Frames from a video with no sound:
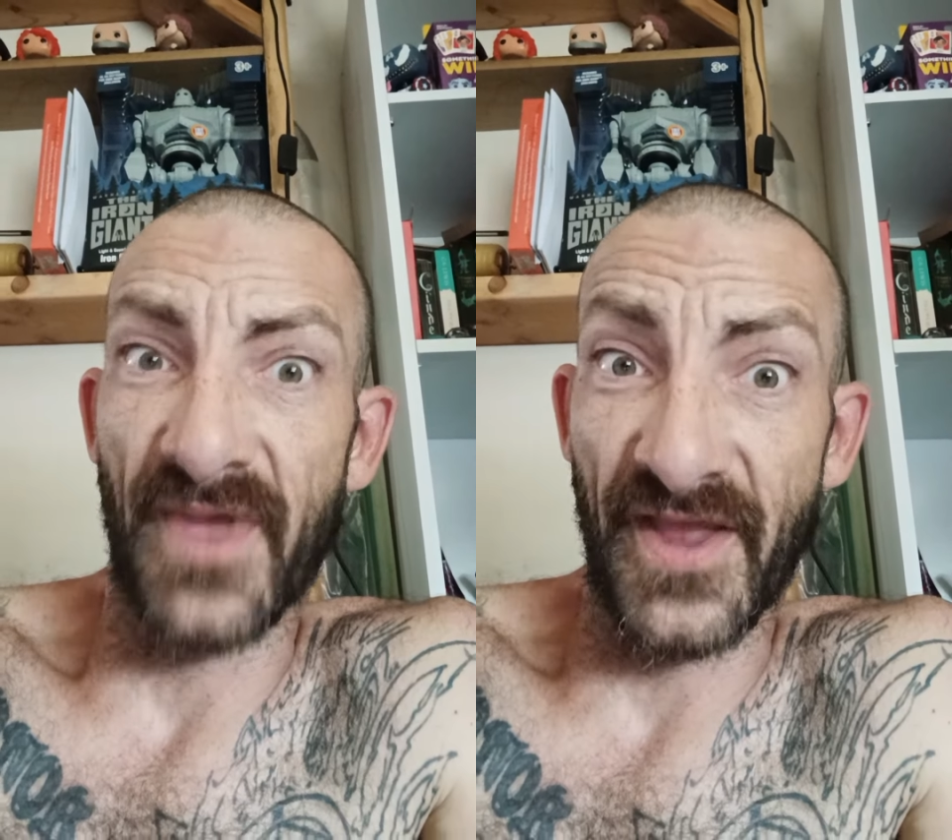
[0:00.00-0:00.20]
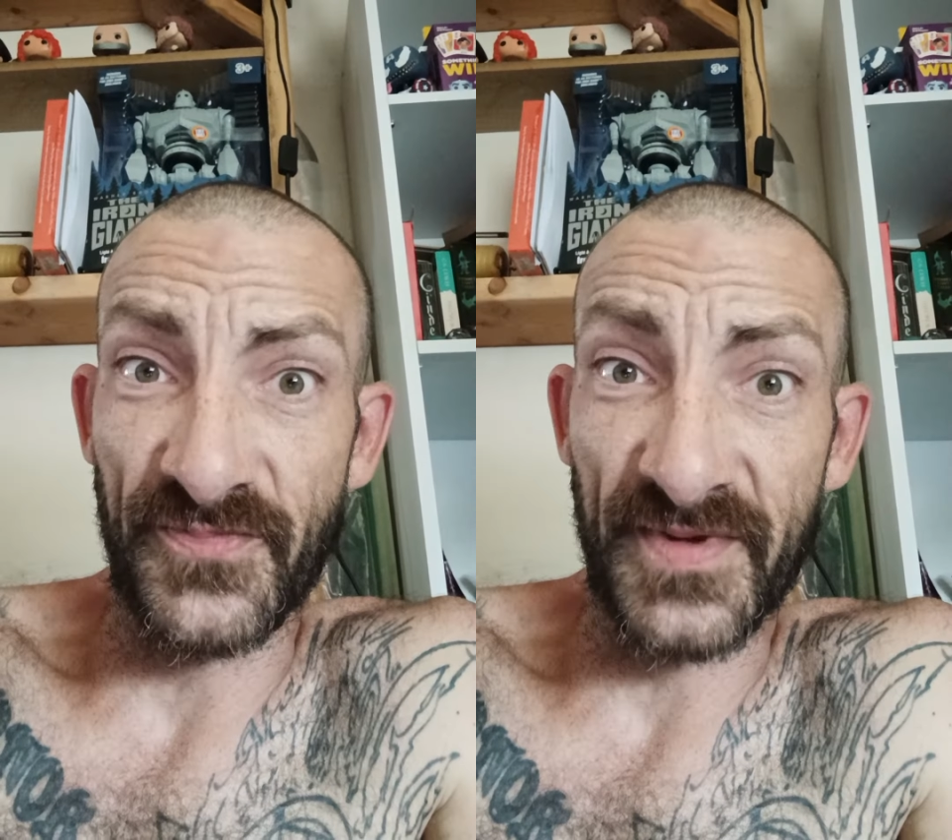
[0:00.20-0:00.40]

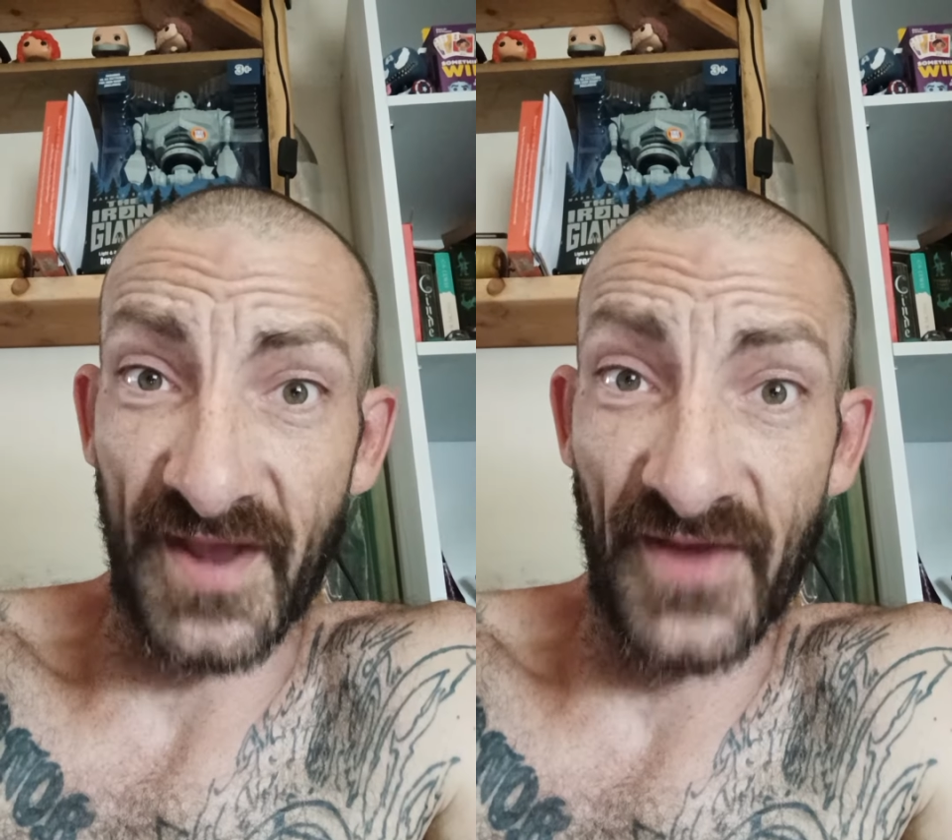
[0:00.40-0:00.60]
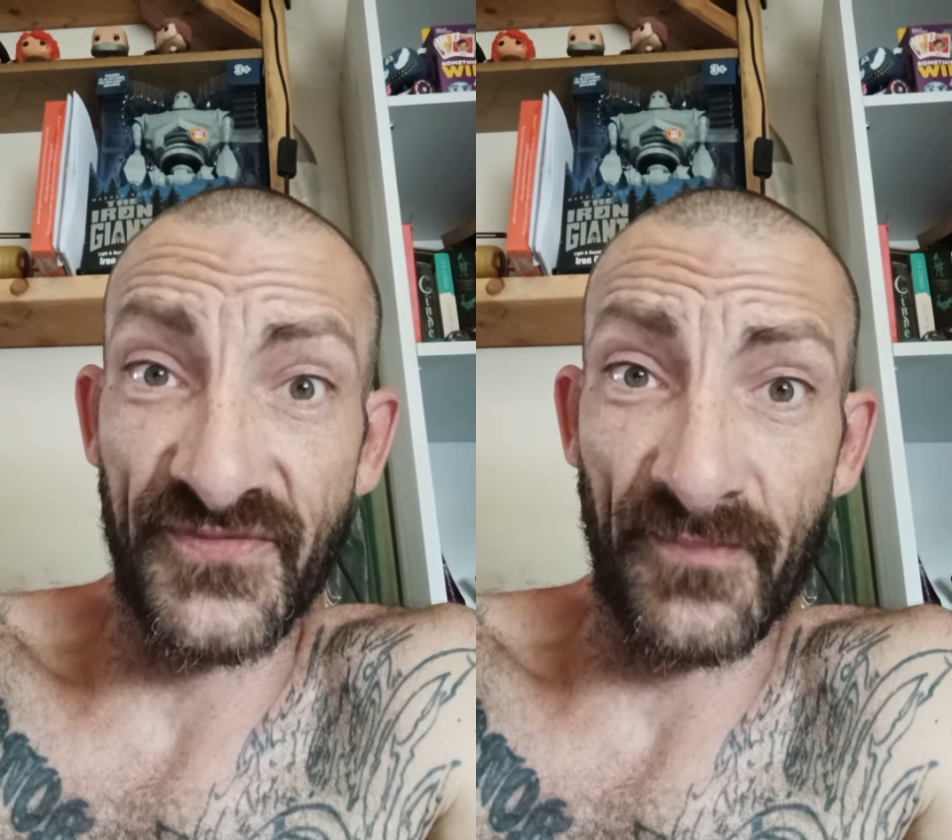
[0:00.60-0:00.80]
it's
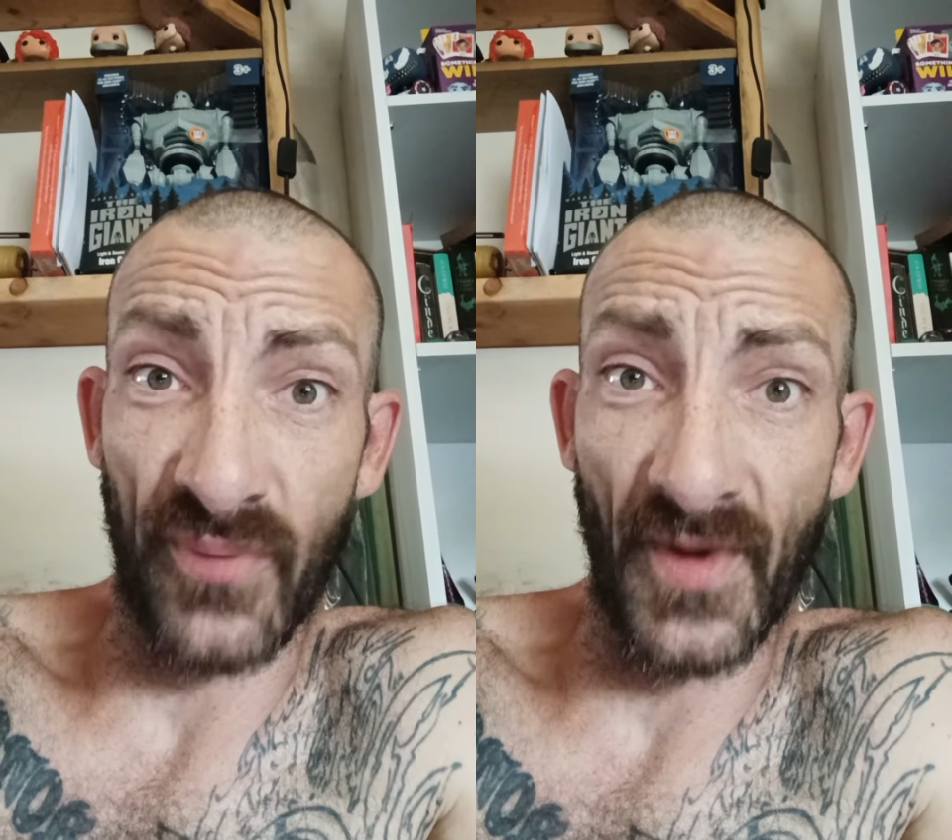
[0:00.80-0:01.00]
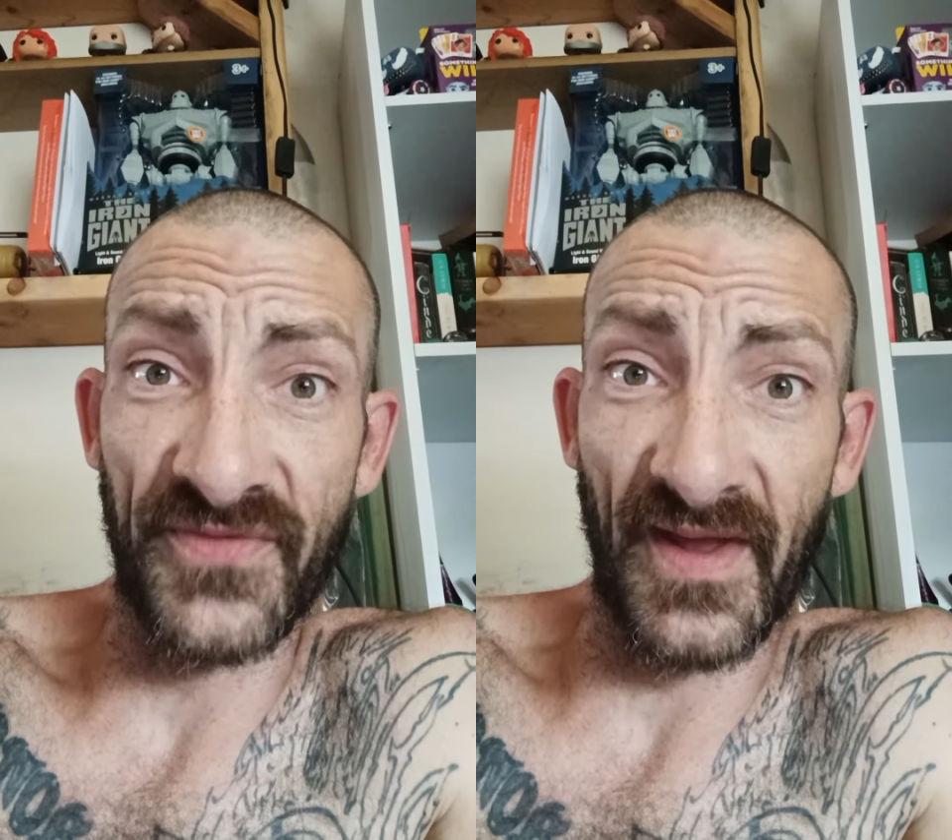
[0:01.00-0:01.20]
because it
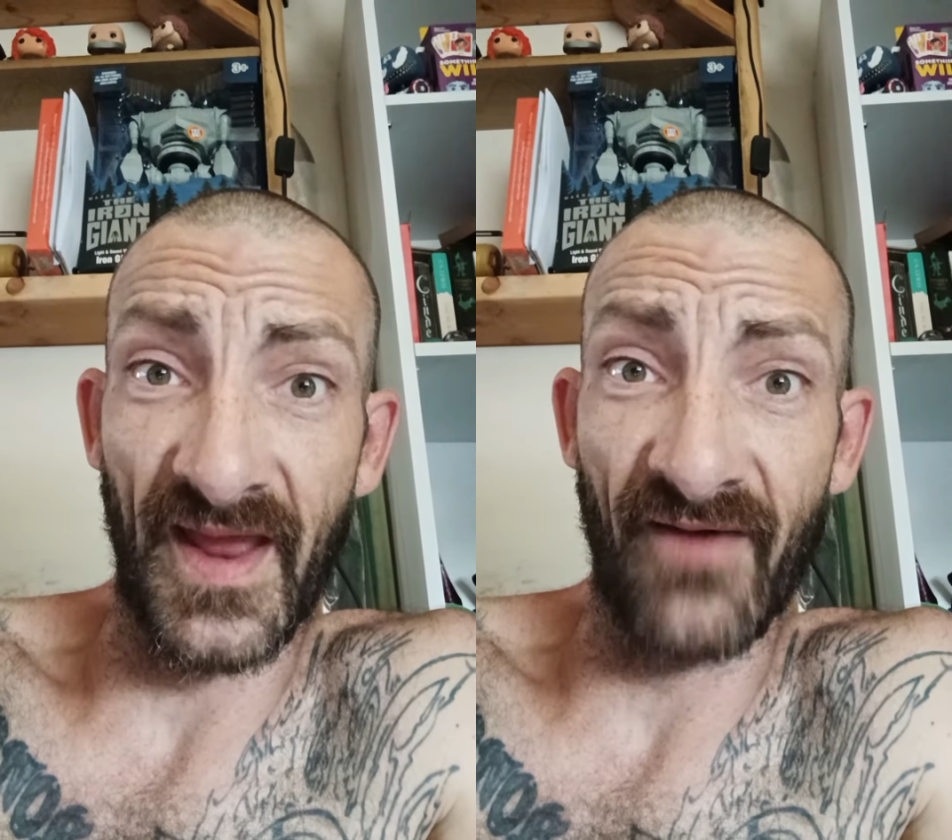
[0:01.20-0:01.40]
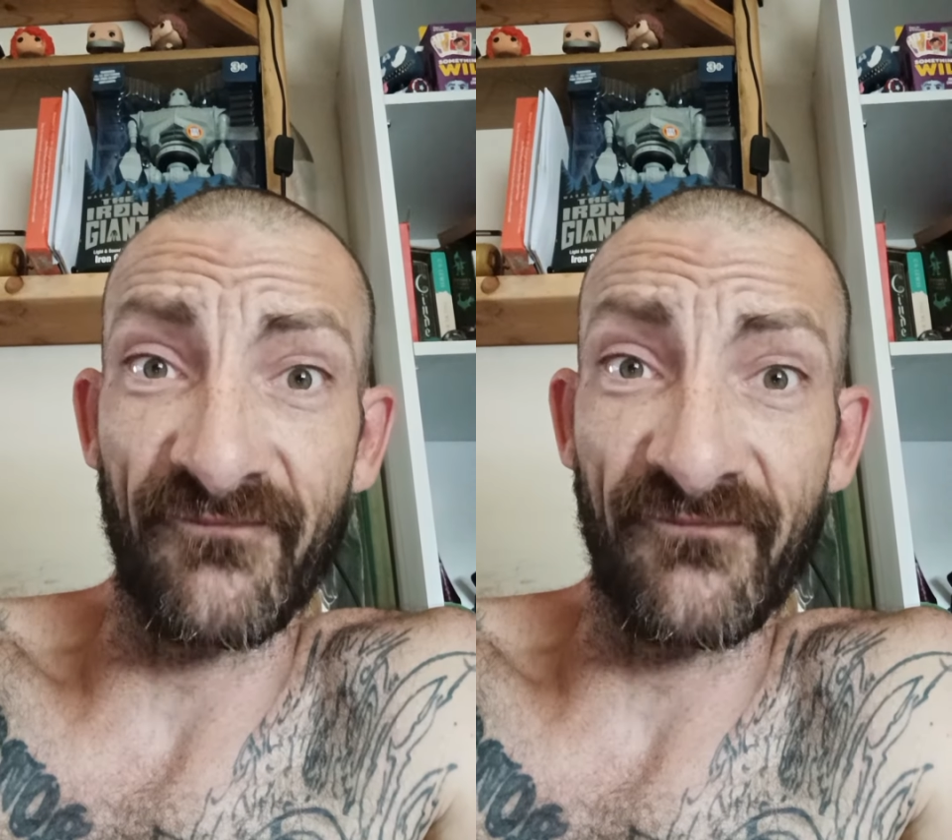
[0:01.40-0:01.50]
points out how